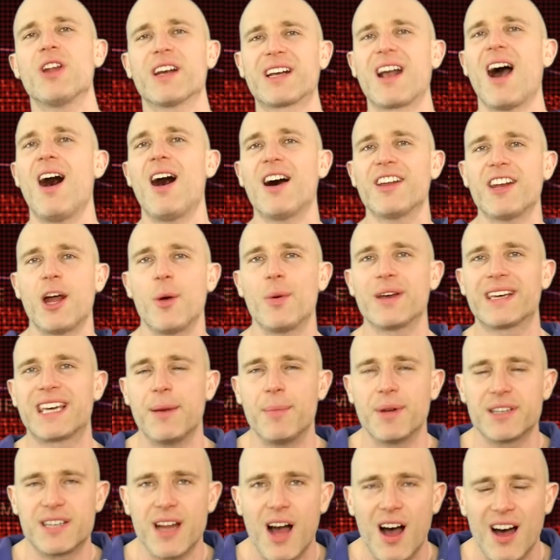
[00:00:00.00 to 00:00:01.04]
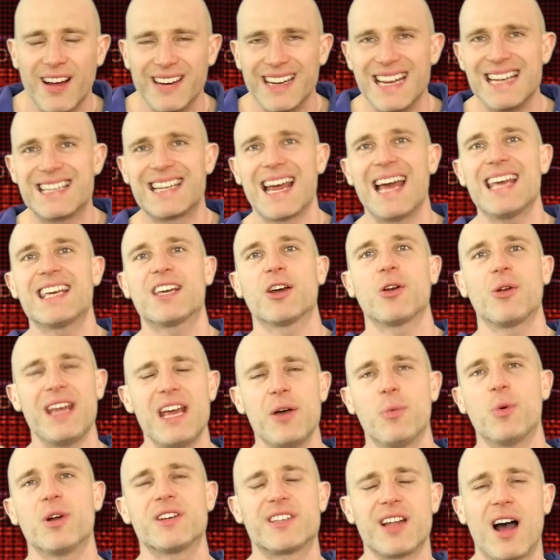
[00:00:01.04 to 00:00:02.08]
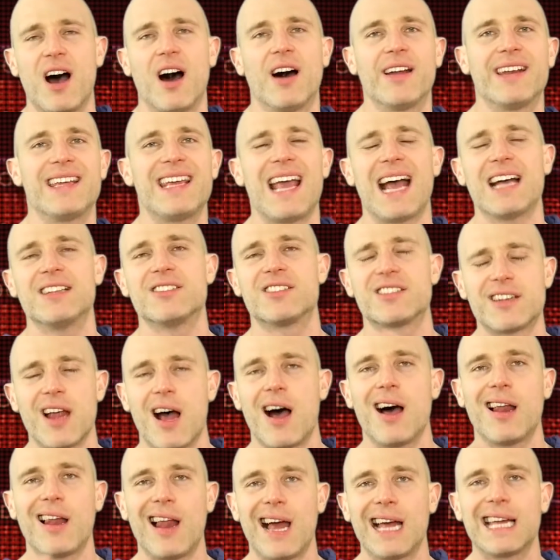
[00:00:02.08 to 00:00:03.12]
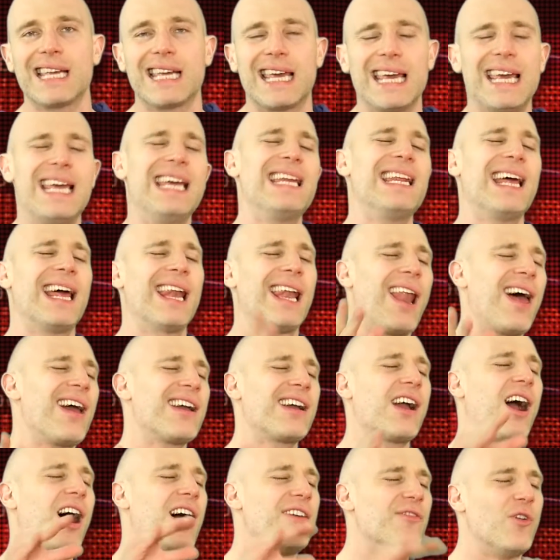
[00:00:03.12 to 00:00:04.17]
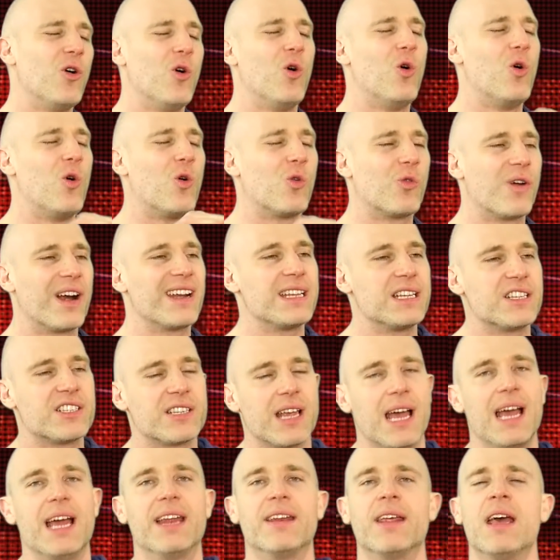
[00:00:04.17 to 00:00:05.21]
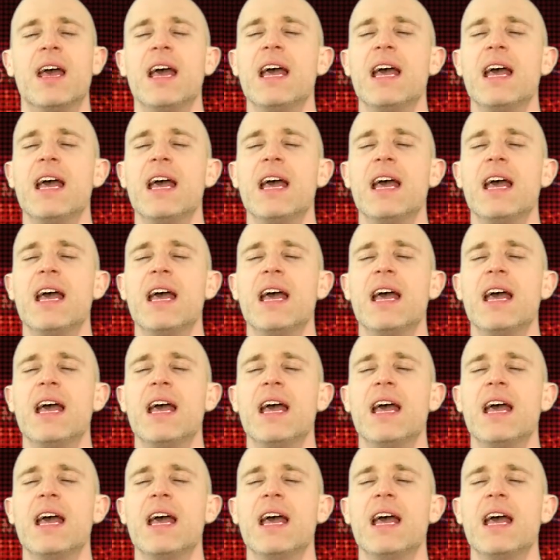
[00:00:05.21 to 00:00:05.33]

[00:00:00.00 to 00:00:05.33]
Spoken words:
Nakano and Kimitani taking on Iwatani and Starlight Kid, and like I've already said,